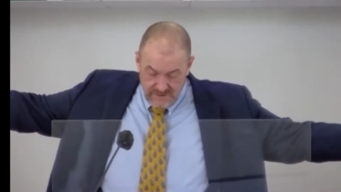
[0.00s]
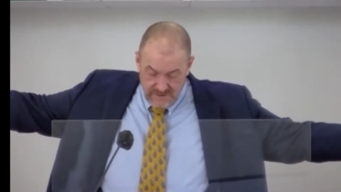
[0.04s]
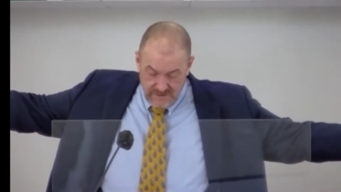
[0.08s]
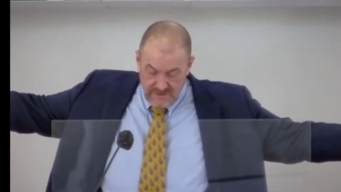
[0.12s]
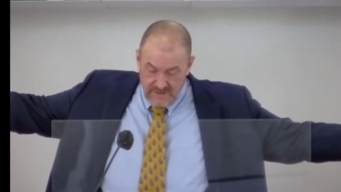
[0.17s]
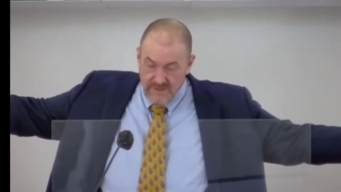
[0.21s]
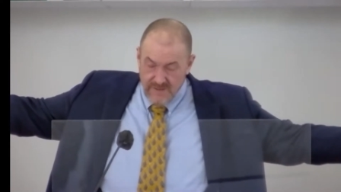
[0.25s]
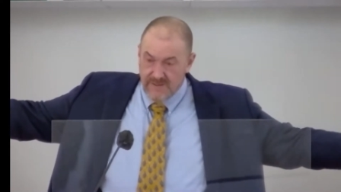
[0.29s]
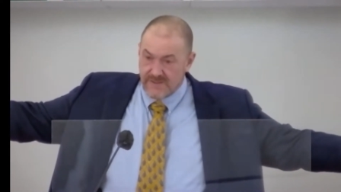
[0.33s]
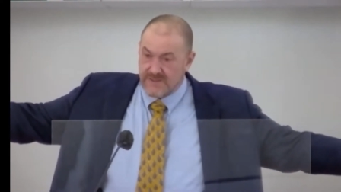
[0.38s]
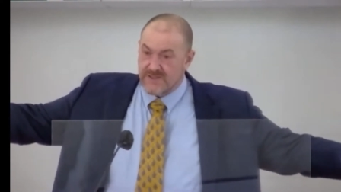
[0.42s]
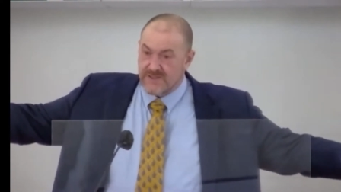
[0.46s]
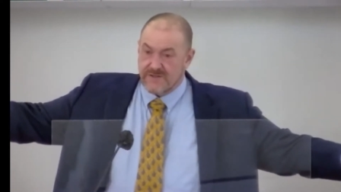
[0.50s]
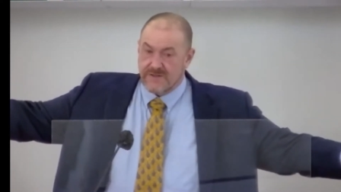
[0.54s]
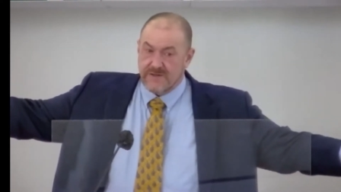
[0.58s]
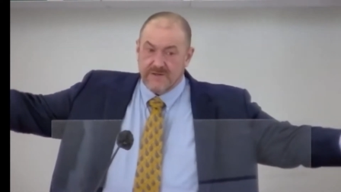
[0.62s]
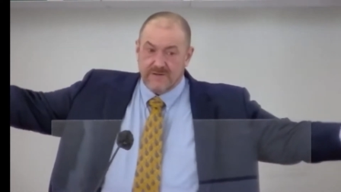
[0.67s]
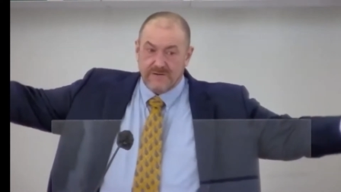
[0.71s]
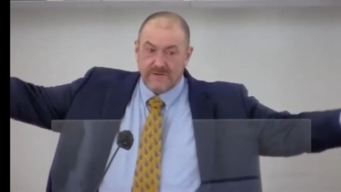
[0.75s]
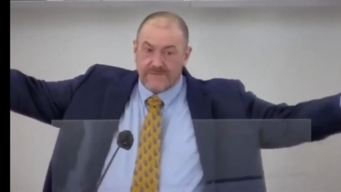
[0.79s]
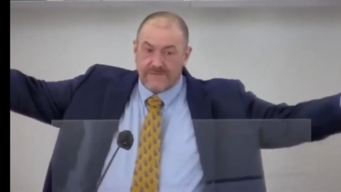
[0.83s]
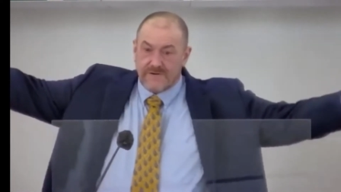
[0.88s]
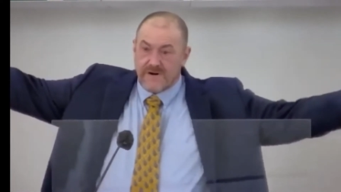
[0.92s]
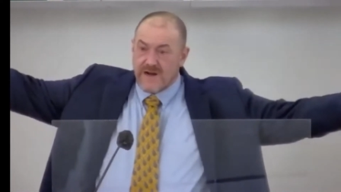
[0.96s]
a
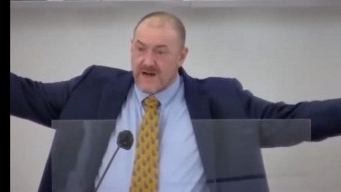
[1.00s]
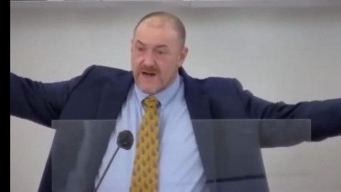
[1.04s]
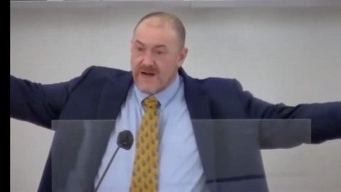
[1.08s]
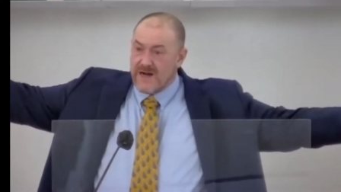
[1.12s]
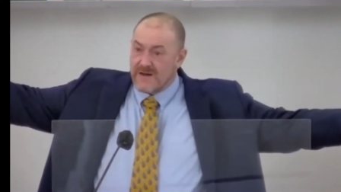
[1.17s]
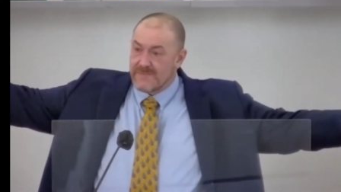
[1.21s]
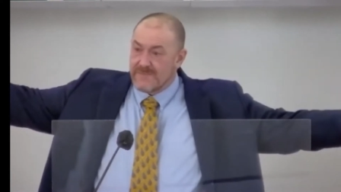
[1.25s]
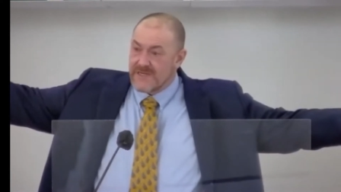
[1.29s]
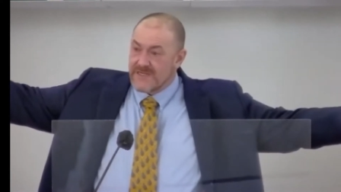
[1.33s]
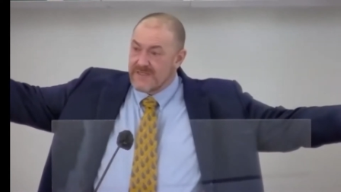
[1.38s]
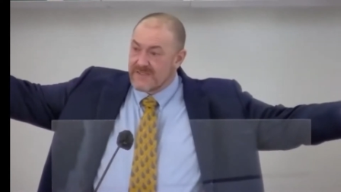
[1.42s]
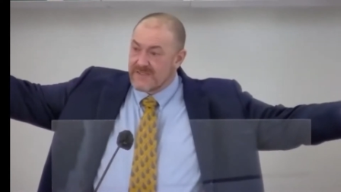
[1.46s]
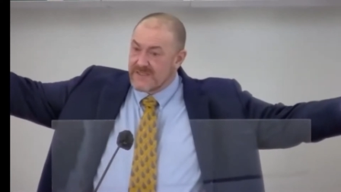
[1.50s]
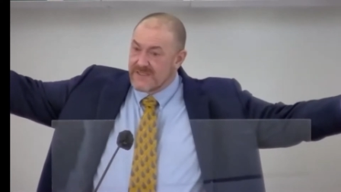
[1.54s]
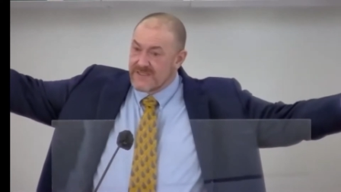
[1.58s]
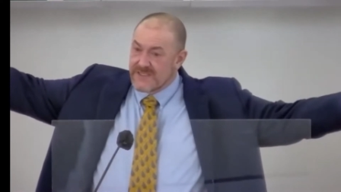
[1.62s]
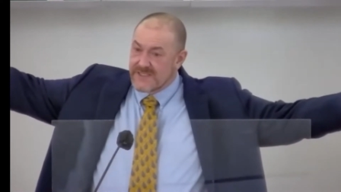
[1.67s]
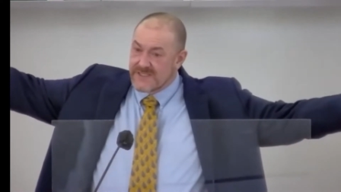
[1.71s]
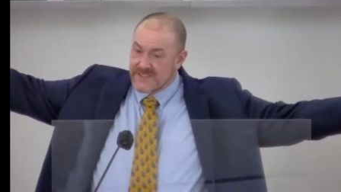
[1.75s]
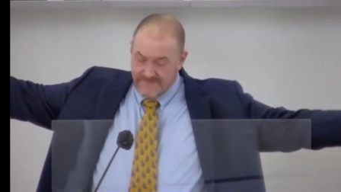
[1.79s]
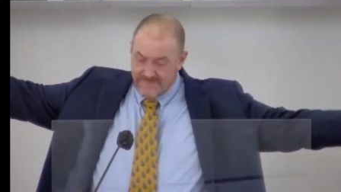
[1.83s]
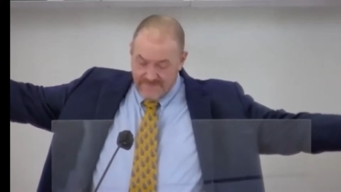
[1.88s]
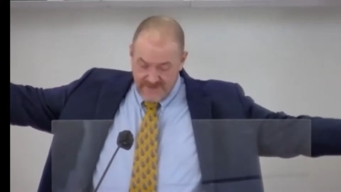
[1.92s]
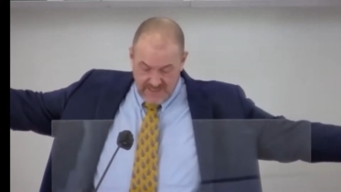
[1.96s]
circle for hobbies and
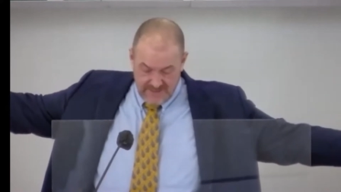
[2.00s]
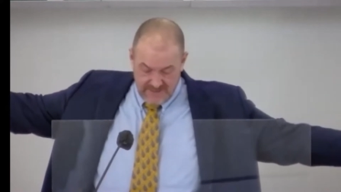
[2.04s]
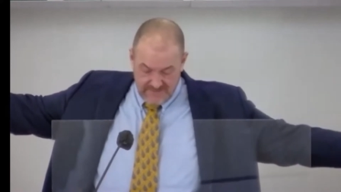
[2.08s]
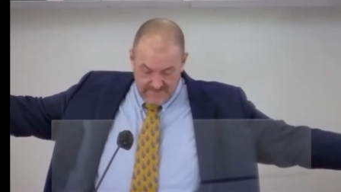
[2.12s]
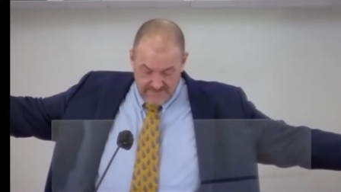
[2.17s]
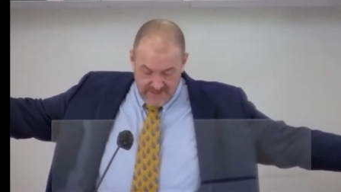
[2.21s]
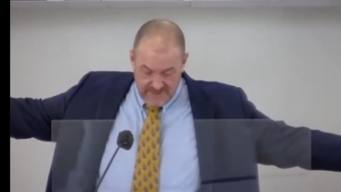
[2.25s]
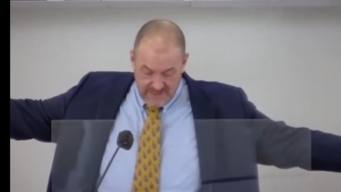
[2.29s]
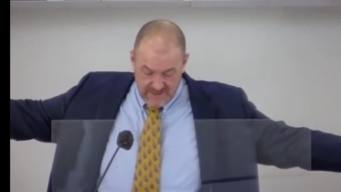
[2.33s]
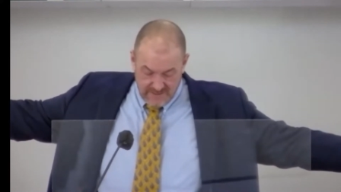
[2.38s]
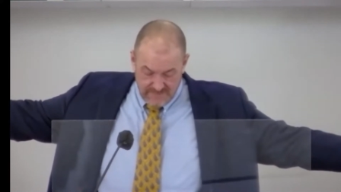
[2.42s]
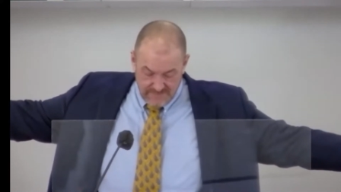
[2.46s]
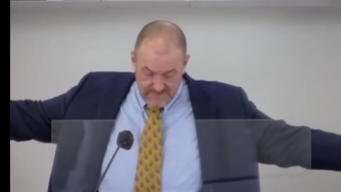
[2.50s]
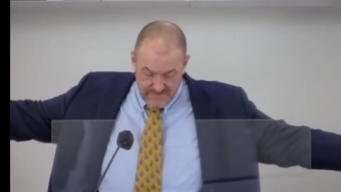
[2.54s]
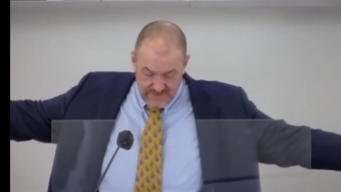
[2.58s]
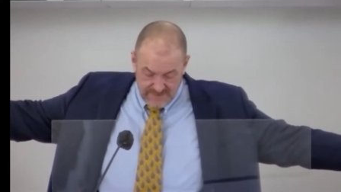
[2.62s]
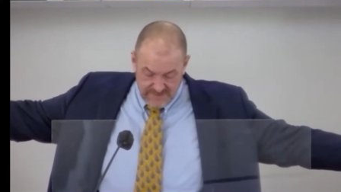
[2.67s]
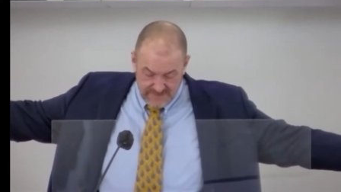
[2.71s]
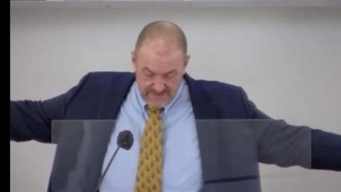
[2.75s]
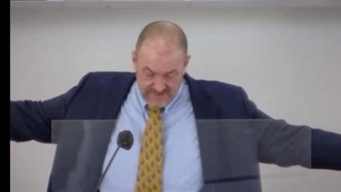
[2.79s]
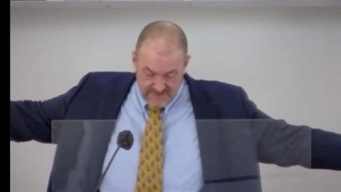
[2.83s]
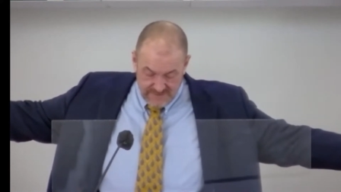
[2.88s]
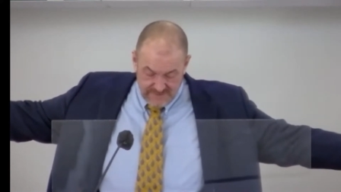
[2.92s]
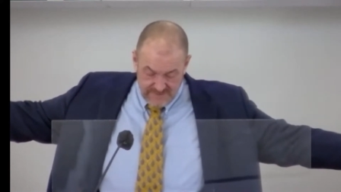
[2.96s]
civic
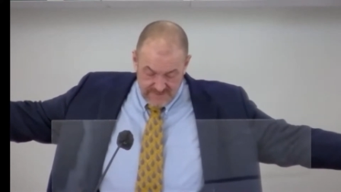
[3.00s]
involvements.